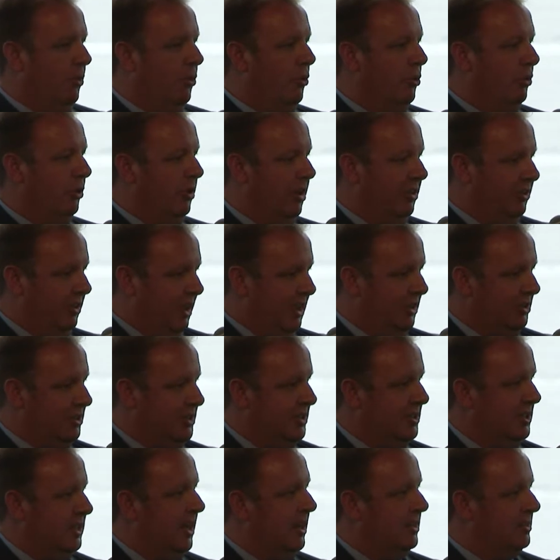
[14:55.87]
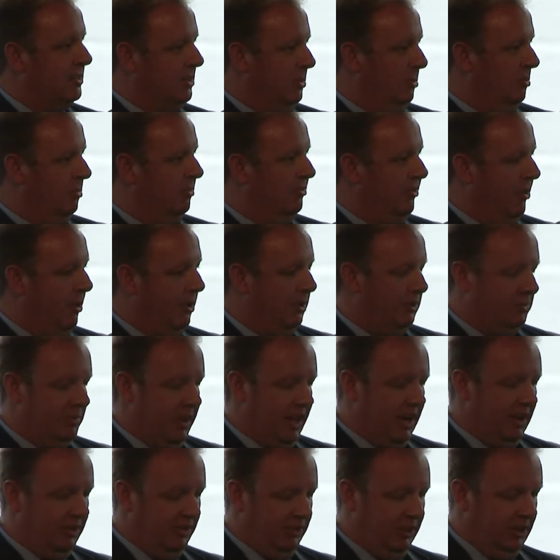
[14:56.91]
organisations that are skilled forest
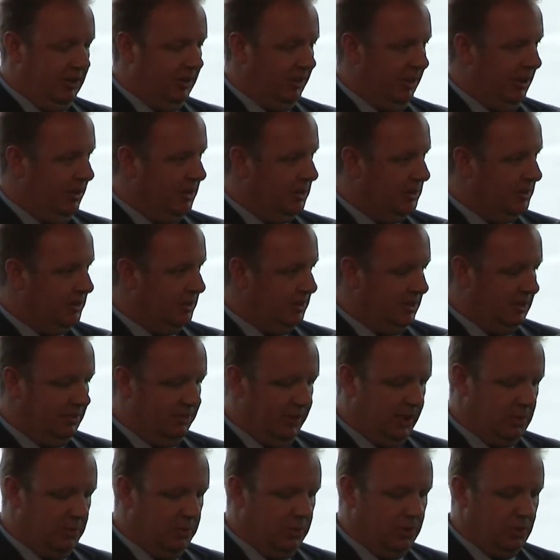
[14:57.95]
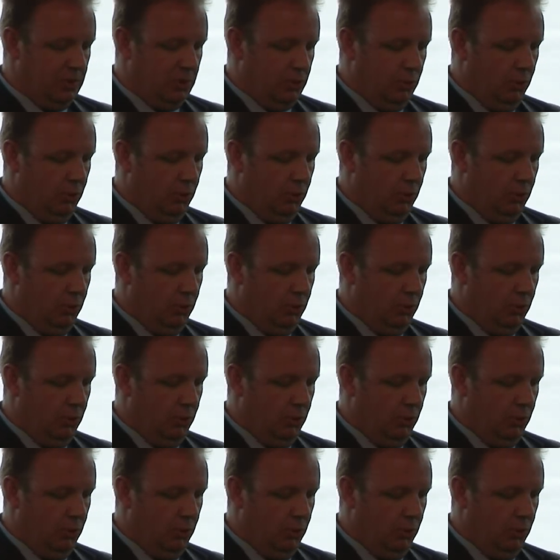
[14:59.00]
managers into those investments,